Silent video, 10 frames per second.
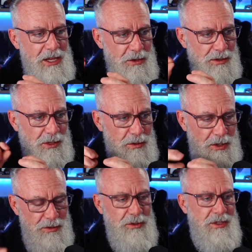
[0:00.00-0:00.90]
so
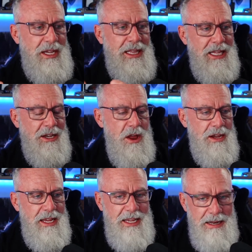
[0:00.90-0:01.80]
users can click on it
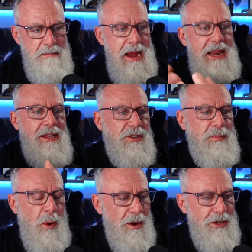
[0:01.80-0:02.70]
and get immediate
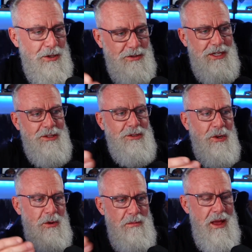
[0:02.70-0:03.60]
support using
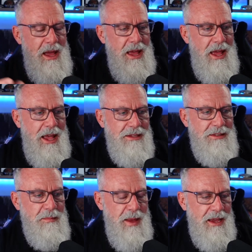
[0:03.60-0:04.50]
Zoom as
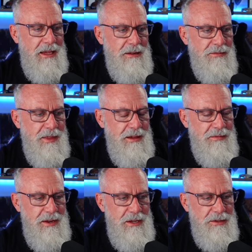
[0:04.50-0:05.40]
the backend for that
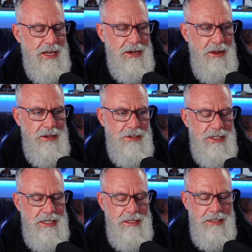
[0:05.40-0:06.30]
video
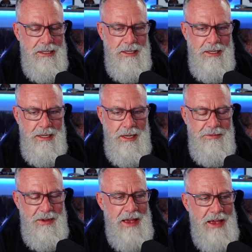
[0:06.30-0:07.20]
technology. If
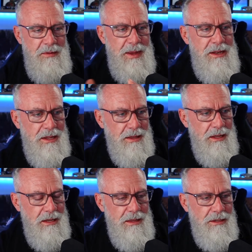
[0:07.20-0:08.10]
you haven't been to
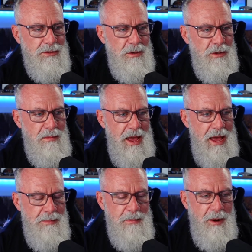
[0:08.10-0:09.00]
the Zoom
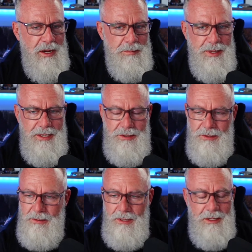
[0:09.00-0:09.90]
app
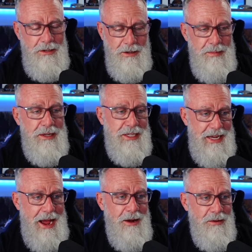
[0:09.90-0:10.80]
marketplace, you're missing
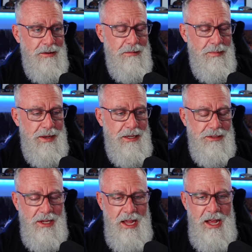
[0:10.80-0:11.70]
out
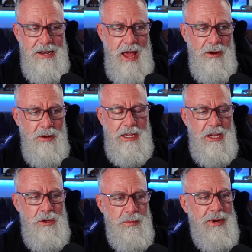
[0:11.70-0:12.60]
because not only
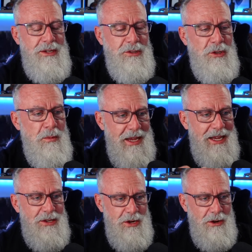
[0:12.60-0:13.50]
can you bring Zoom
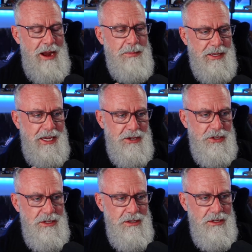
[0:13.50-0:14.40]
into your
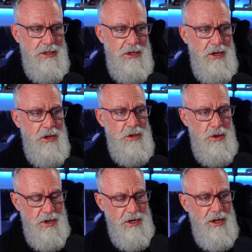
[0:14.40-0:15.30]
application,
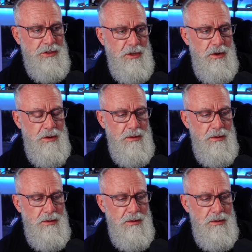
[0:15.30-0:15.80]
you can also